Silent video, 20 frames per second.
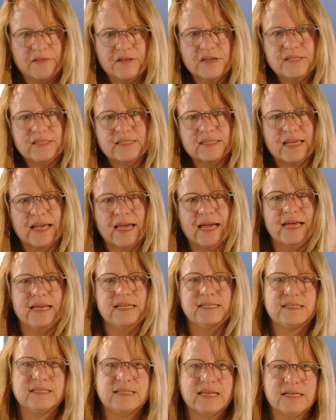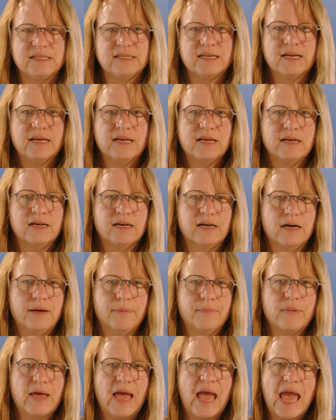this case that
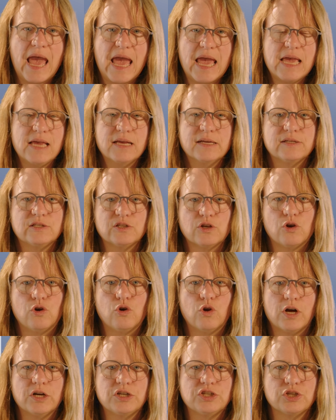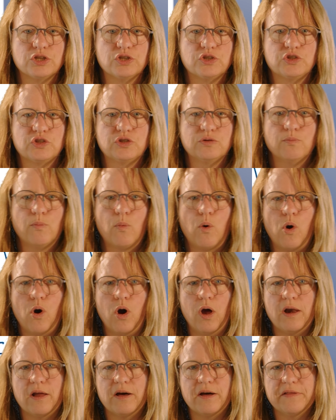A is a lot
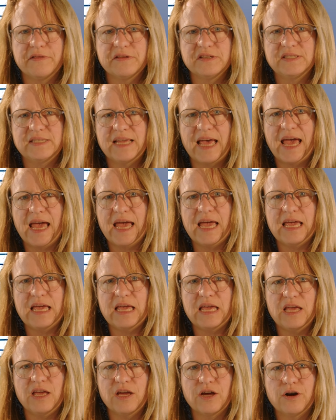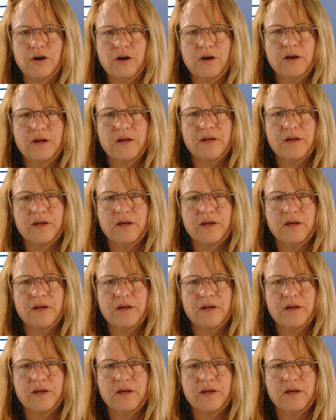smaller, this A here,